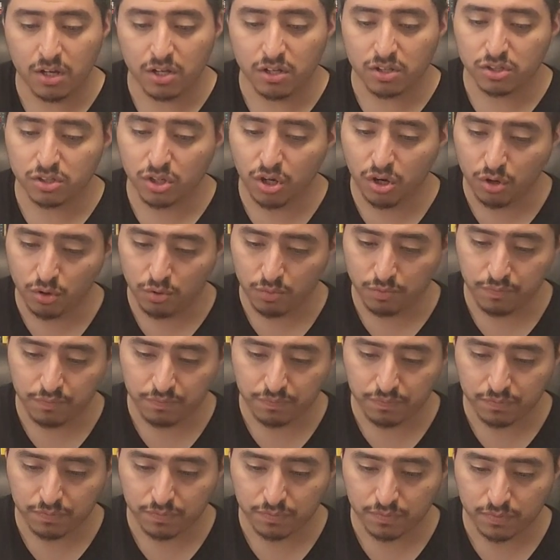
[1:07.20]
So
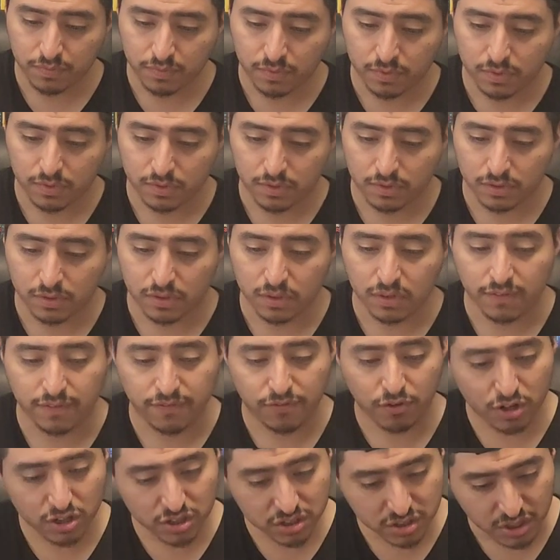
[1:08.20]
the
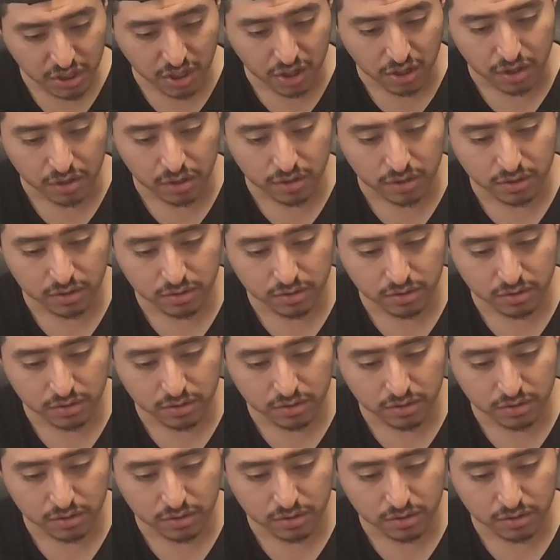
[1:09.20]
first year,